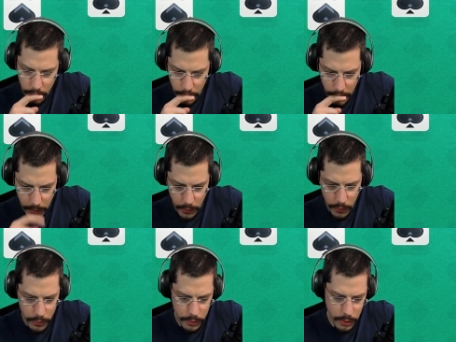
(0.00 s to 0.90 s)
So,
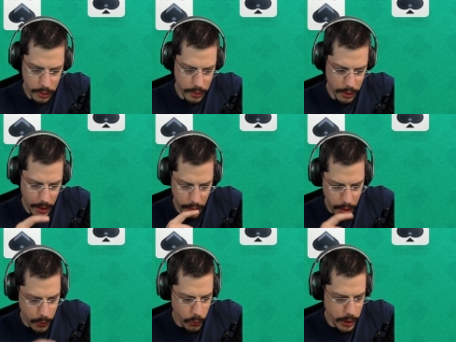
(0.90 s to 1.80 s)

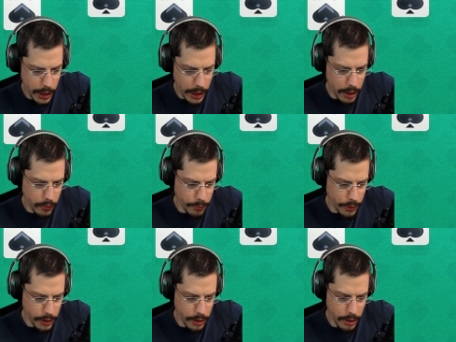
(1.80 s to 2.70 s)
10. We need to
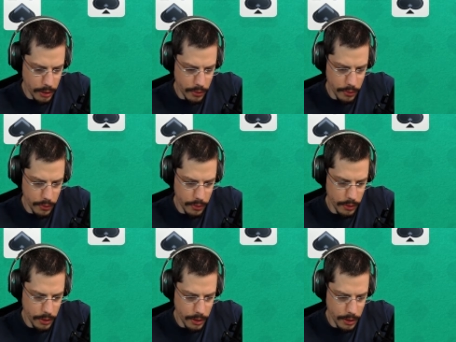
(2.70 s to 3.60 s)
bring that
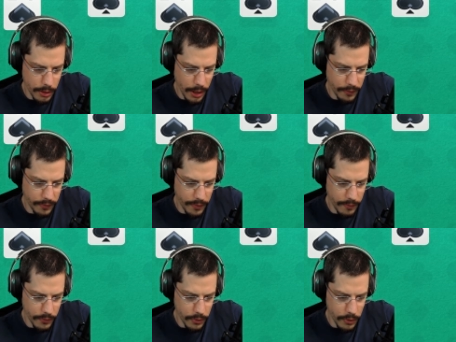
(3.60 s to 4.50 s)

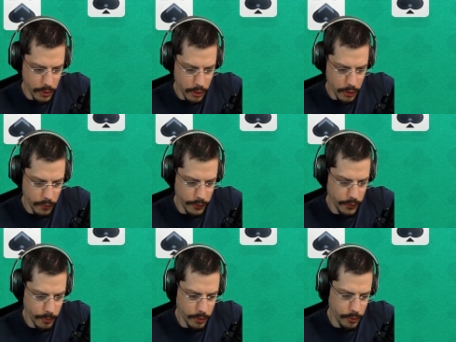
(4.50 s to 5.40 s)
7 over
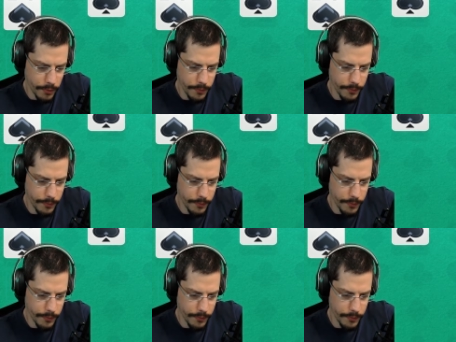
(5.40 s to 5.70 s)
somehow.